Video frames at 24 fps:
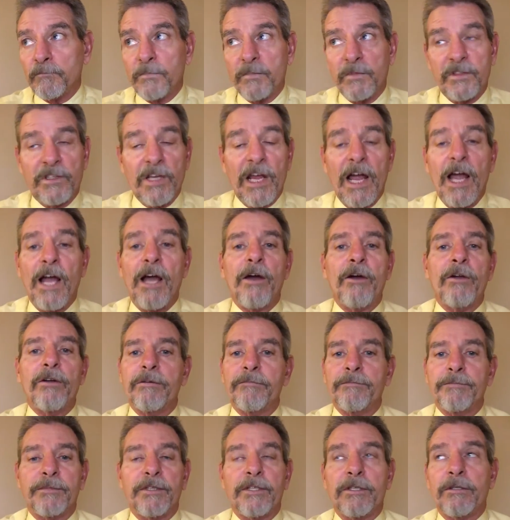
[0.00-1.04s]

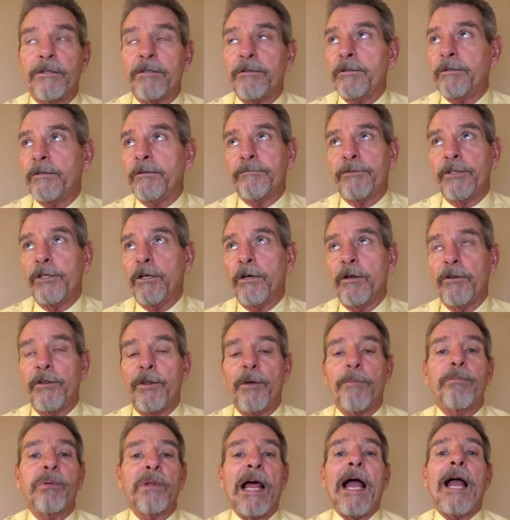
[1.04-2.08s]
down, you know,
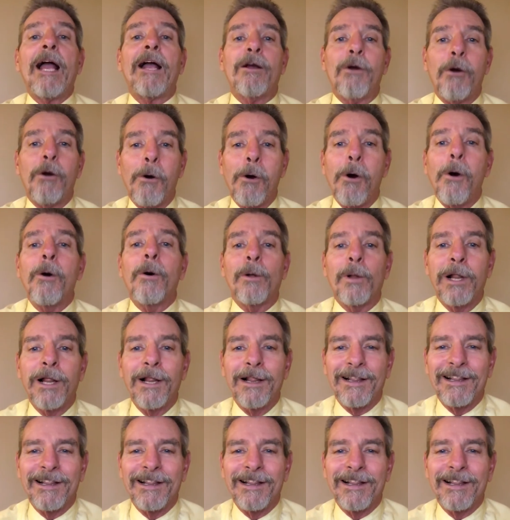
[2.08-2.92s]
the black hole,